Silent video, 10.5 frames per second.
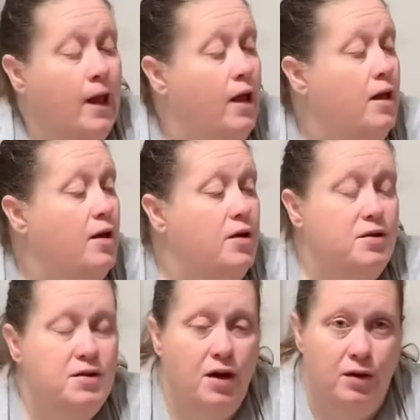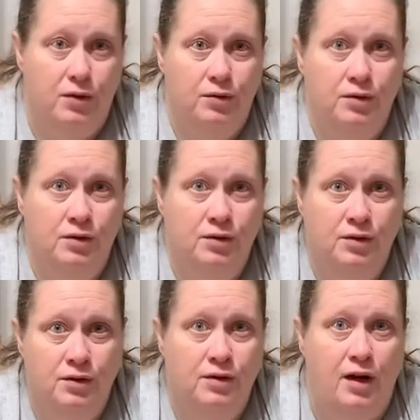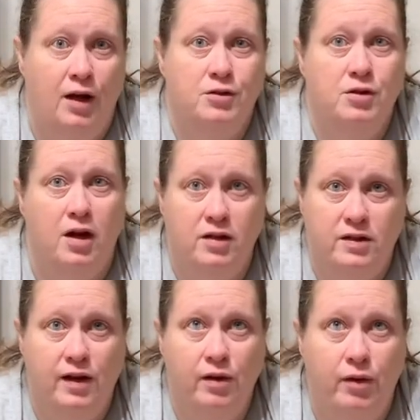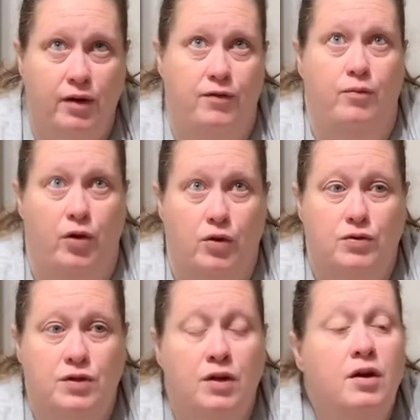So I try to stay away from those.